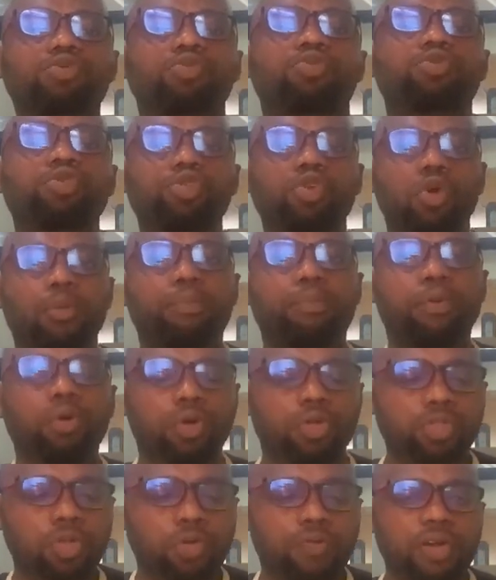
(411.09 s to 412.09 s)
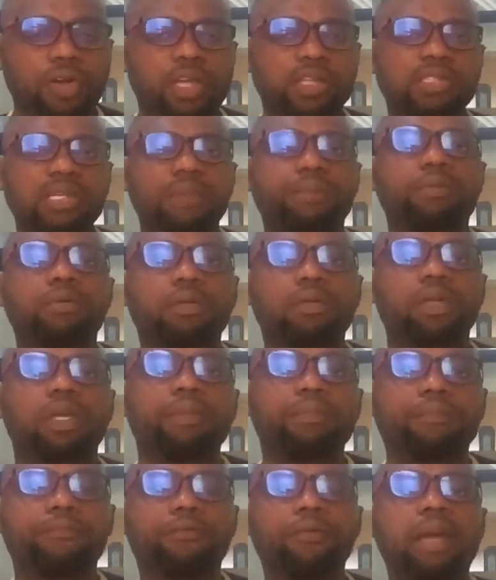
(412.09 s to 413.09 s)
to your book. So for example,
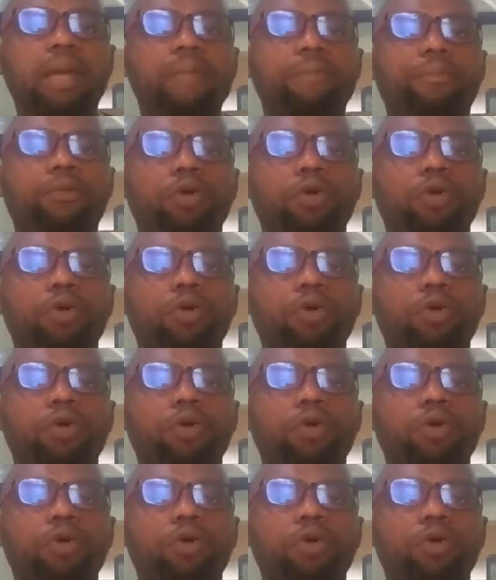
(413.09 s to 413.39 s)
for my